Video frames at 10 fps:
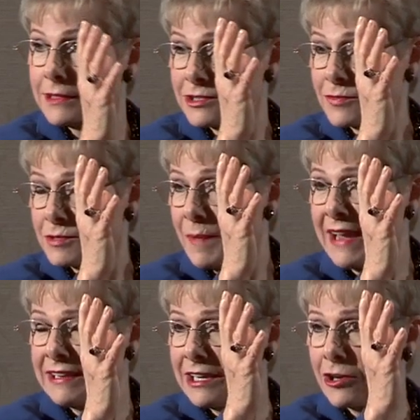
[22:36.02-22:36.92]
this was a
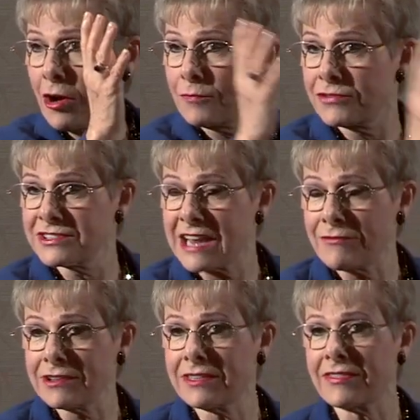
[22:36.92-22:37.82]
banking conference,
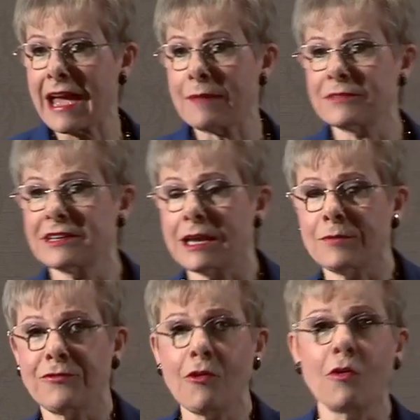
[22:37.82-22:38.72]
everything that happened the day
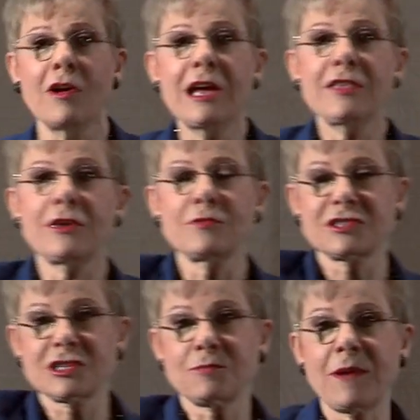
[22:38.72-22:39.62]
before. There
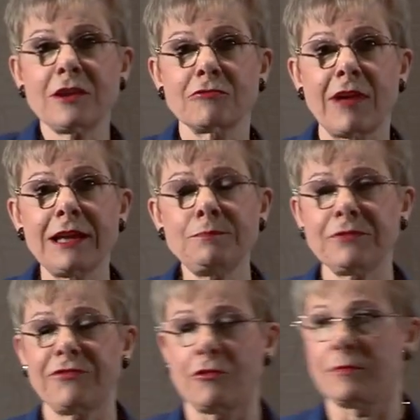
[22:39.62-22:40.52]
was a speaker right
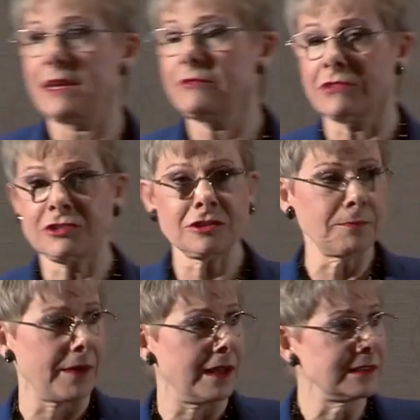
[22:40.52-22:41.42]
before me,
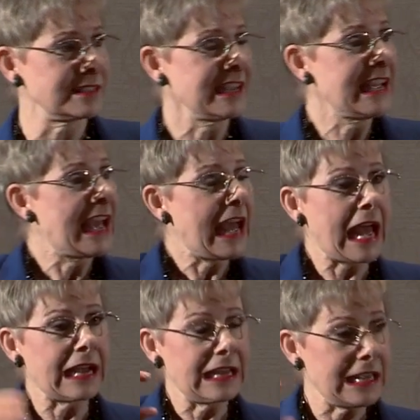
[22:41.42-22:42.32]
Richard Putts,
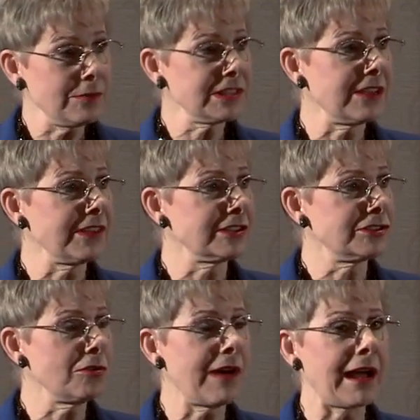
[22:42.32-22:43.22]
and he was giving a
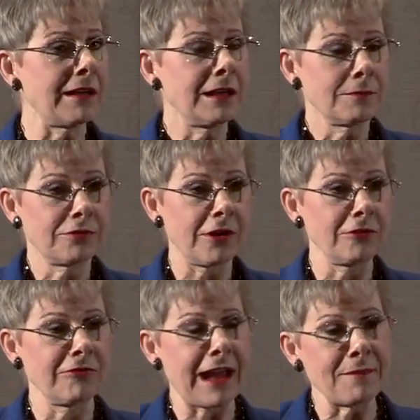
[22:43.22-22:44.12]
two-hour
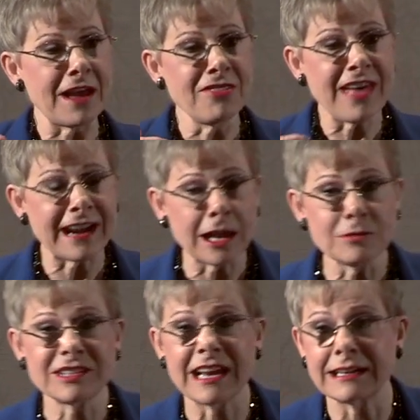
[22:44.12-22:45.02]
program, and then I
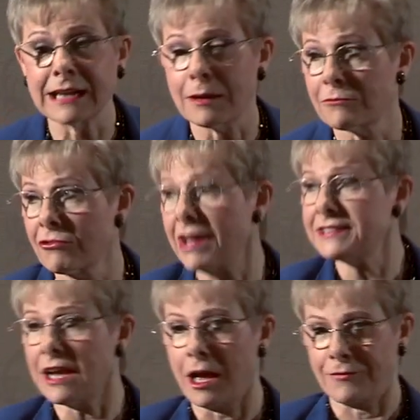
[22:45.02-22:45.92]
was getting up
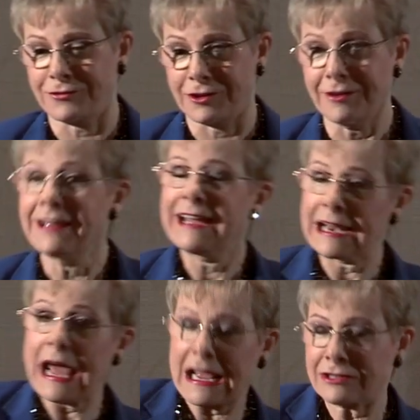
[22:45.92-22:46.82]
right after
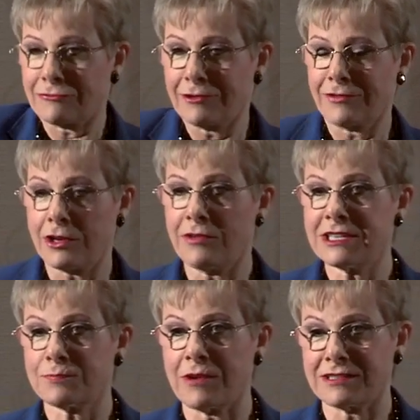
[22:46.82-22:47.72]
and I had to review
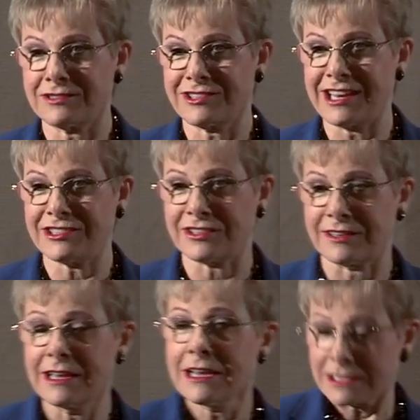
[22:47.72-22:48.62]
his
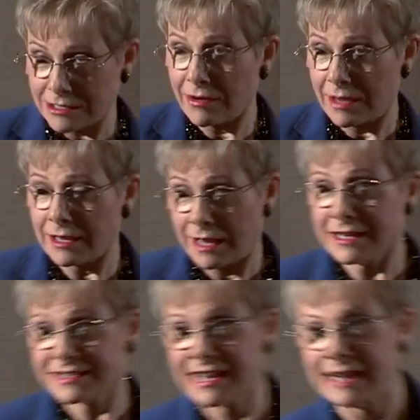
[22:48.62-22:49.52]
presentation. So
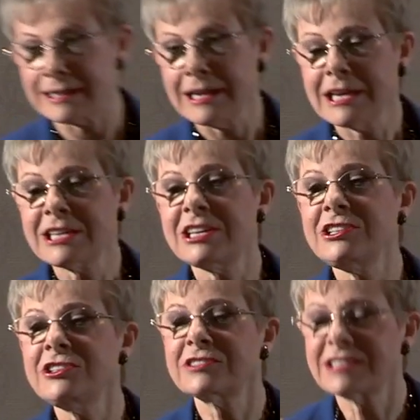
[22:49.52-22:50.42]
I said,
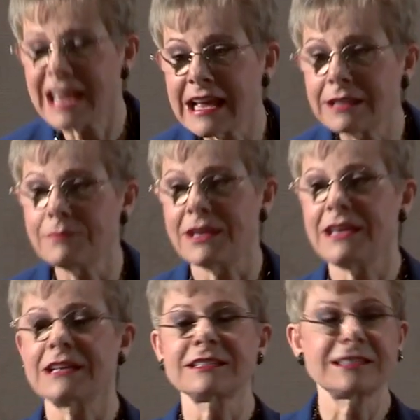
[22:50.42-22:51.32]
can you tell
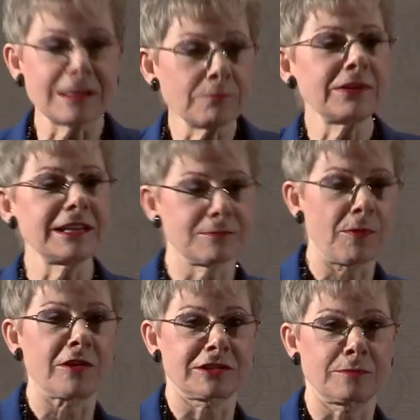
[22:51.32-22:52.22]
me as simply as
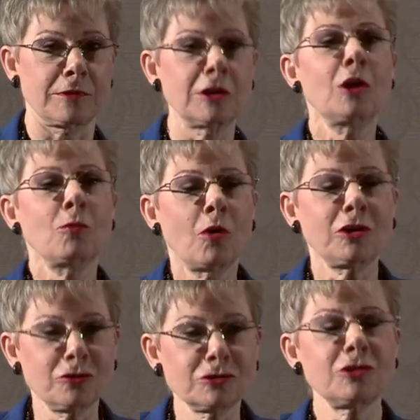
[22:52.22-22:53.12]
possible
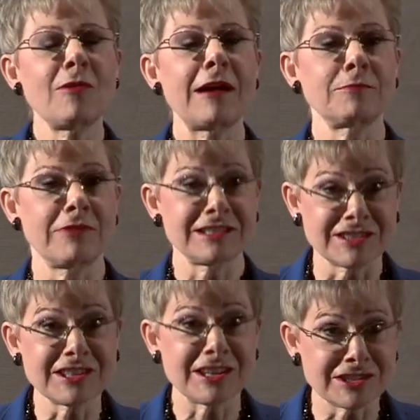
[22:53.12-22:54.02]
what your two-hour
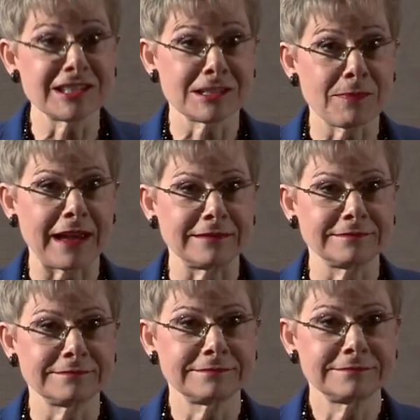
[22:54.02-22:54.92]
presentation is about?
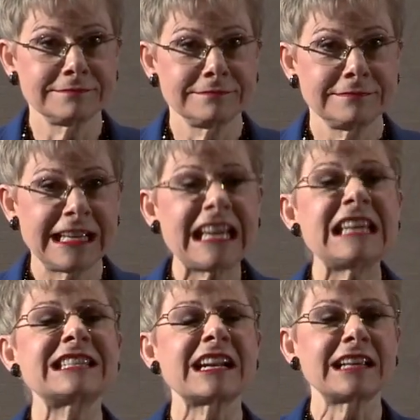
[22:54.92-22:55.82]

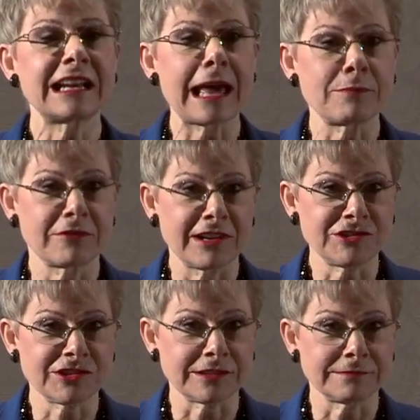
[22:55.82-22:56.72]
He said,
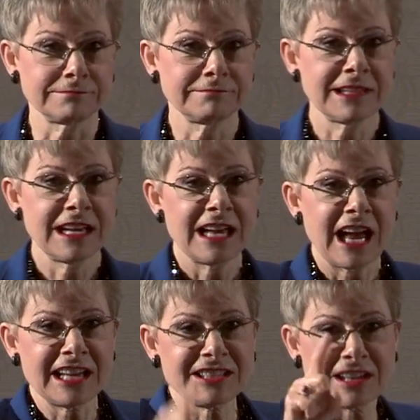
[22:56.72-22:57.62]
collaboration.
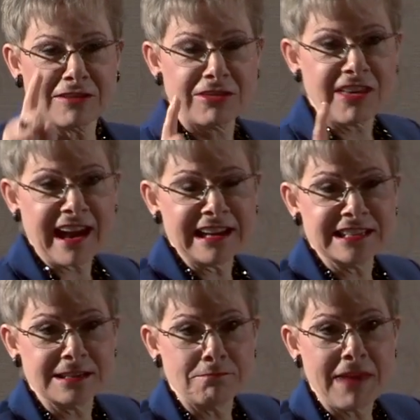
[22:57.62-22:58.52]
I said, that
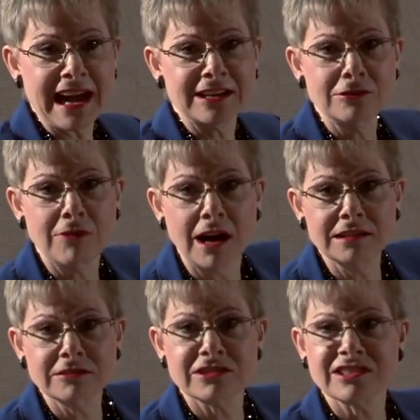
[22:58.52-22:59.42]
is a man who
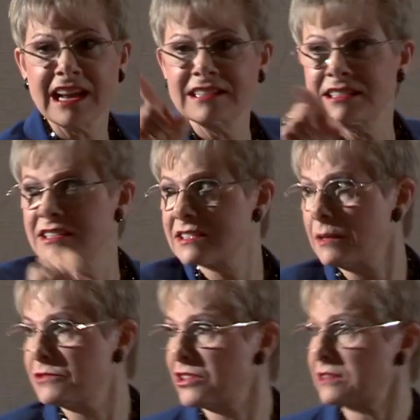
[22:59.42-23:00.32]
understands his
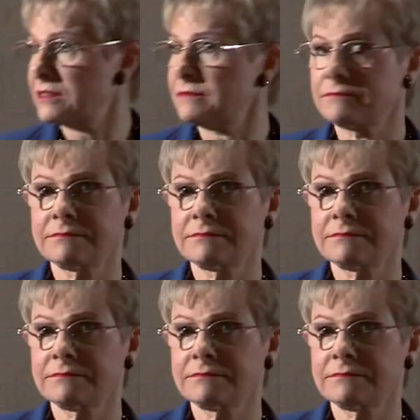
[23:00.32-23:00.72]
subject.